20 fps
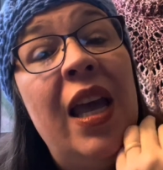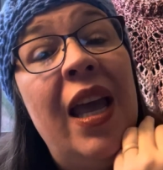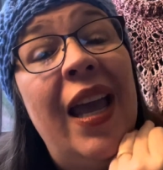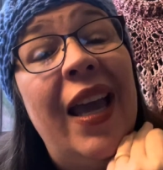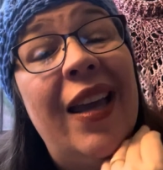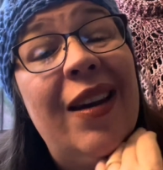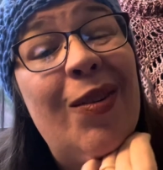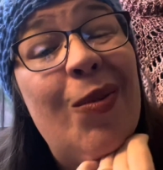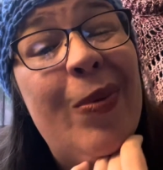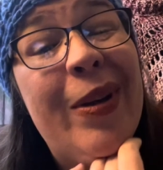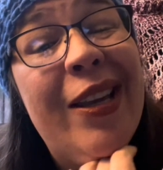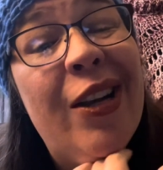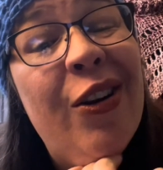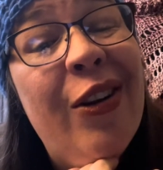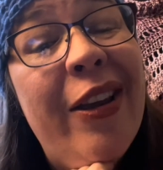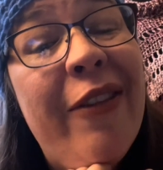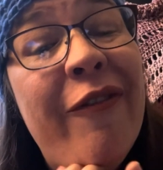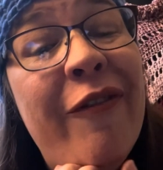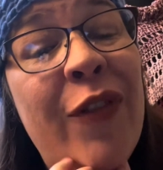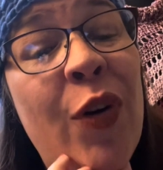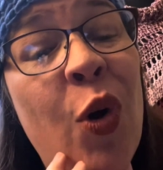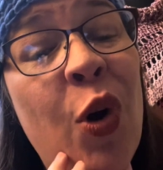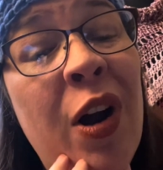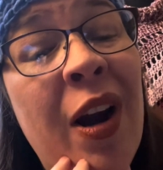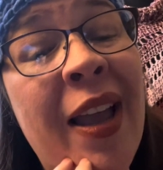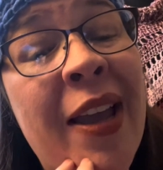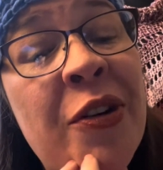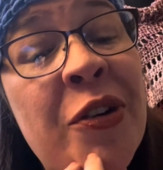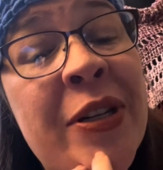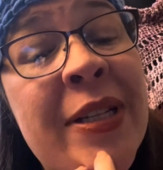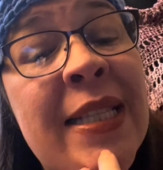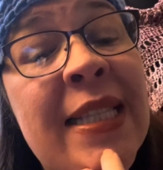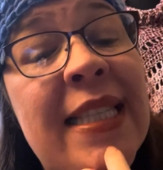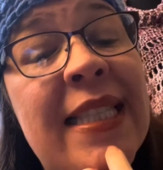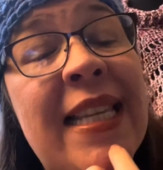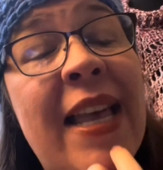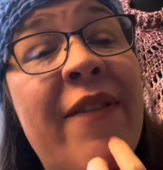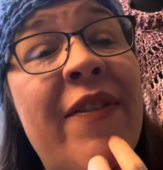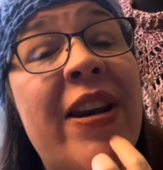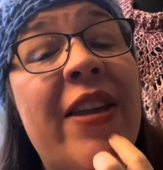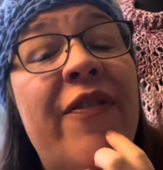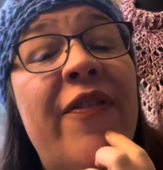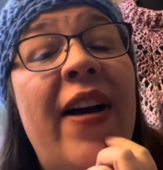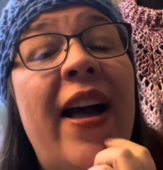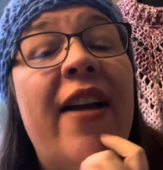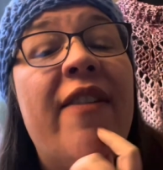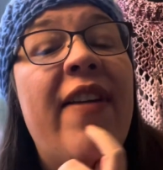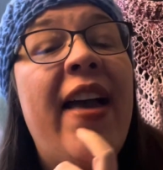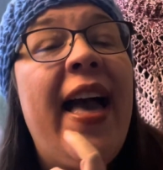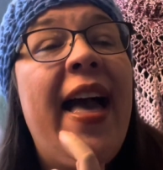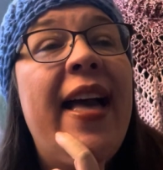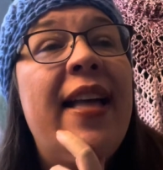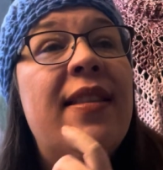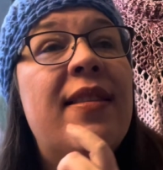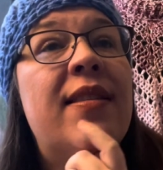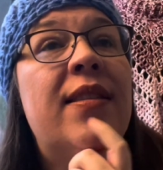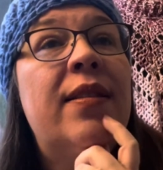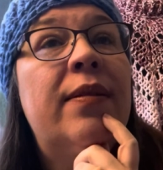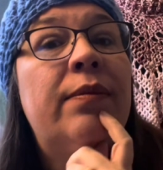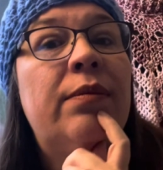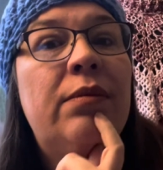And we are at 475 hats.